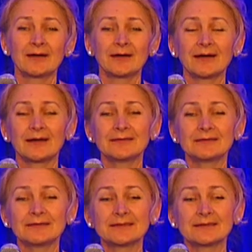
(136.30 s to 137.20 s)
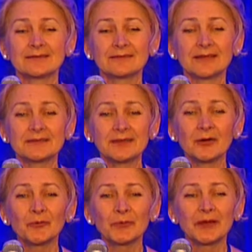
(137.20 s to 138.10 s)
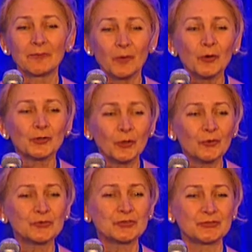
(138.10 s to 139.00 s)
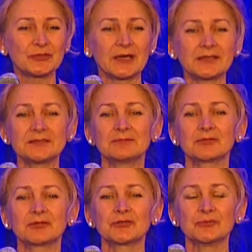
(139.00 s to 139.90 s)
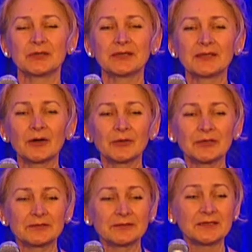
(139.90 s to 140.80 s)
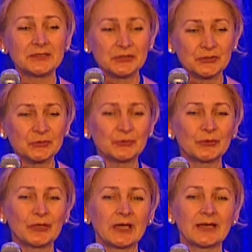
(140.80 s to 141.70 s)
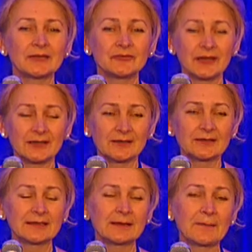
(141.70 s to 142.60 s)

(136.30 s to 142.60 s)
And right now we are more close to that, because we are now in phase two trial